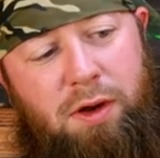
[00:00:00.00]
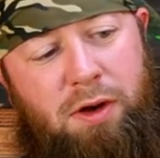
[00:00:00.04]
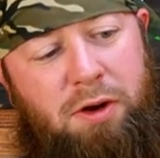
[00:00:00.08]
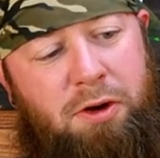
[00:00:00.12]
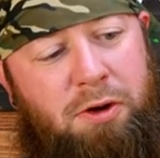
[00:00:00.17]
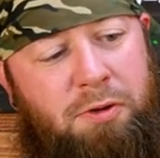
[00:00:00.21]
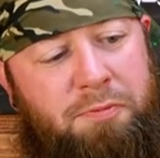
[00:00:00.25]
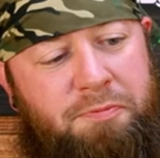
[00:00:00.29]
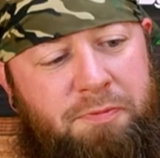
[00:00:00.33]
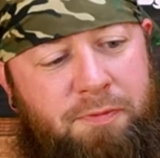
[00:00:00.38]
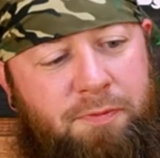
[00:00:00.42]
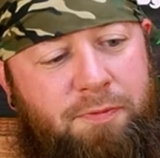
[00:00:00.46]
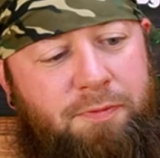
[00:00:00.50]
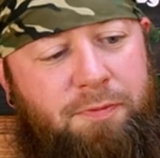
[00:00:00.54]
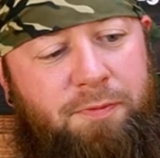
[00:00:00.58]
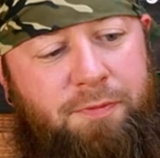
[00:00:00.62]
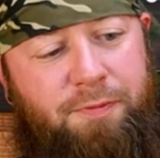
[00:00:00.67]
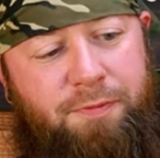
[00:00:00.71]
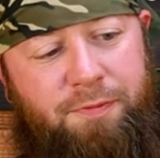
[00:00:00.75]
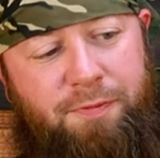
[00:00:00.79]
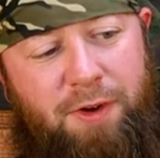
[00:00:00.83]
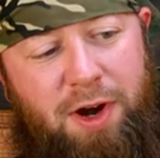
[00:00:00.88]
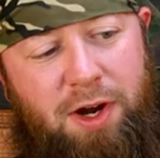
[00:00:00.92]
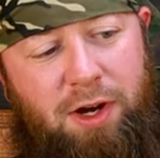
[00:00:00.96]
are
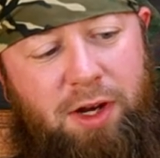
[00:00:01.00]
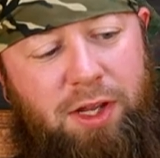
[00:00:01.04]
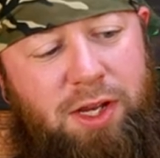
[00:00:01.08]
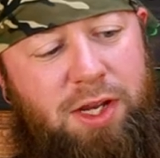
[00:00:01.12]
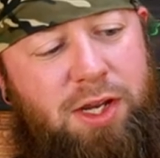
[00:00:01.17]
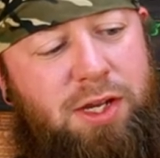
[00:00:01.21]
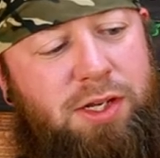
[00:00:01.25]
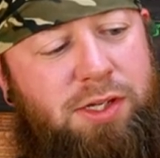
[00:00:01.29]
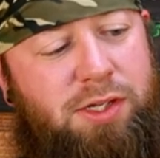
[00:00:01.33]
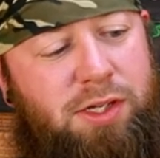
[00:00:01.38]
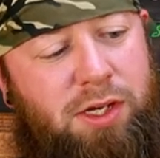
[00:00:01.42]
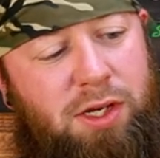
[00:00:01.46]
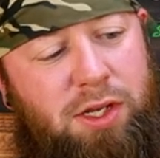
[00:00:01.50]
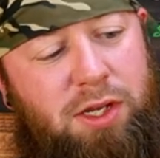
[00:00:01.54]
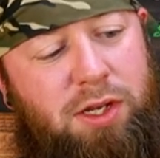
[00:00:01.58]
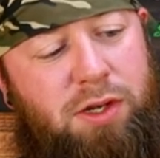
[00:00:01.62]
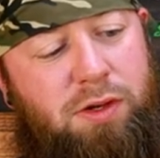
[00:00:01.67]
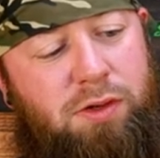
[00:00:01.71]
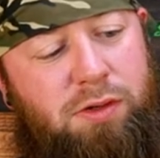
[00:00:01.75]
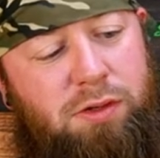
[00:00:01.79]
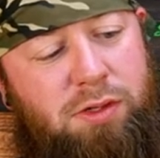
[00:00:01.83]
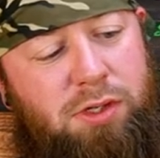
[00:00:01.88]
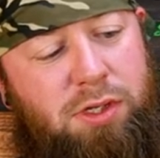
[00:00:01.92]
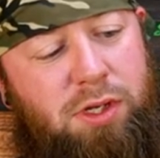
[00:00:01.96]
fairly easy to
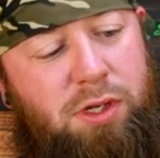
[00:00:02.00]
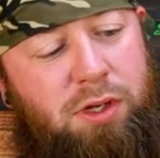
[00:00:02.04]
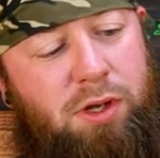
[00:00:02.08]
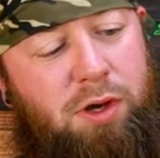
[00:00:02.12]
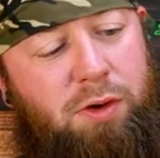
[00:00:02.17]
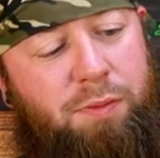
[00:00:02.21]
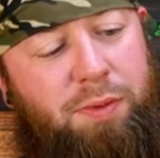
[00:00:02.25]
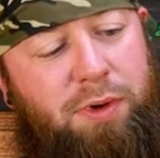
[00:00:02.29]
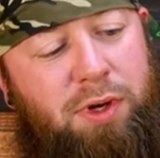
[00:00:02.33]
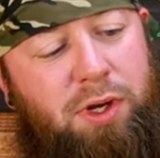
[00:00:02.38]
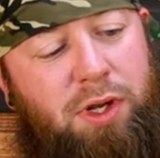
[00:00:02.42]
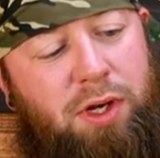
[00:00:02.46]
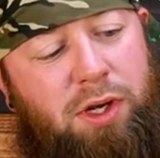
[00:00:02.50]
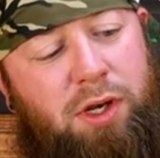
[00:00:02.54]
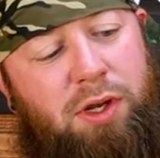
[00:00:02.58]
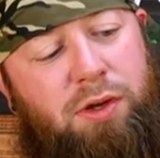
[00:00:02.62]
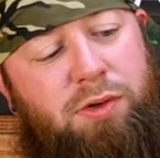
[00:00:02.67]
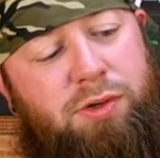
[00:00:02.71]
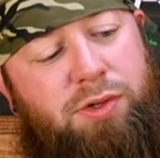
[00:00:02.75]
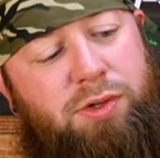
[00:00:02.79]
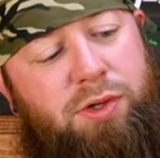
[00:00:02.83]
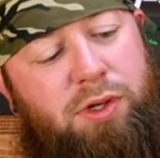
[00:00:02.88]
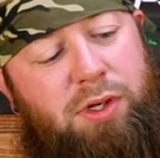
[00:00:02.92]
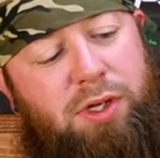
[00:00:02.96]
use, open and
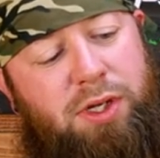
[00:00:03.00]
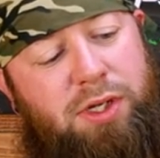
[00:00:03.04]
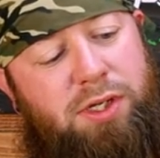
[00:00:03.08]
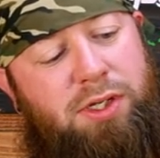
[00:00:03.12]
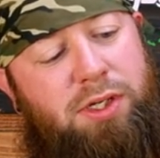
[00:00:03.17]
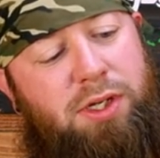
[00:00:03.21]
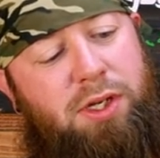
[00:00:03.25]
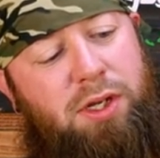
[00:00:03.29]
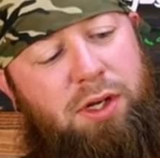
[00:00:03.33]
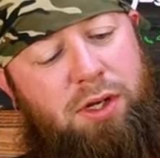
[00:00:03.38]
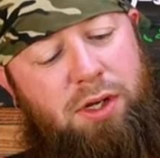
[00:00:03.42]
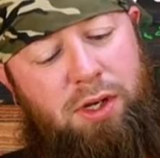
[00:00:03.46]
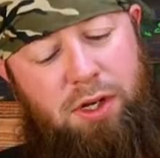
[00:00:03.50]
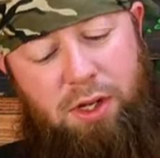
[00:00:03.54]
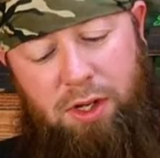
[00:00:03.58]
close real easy.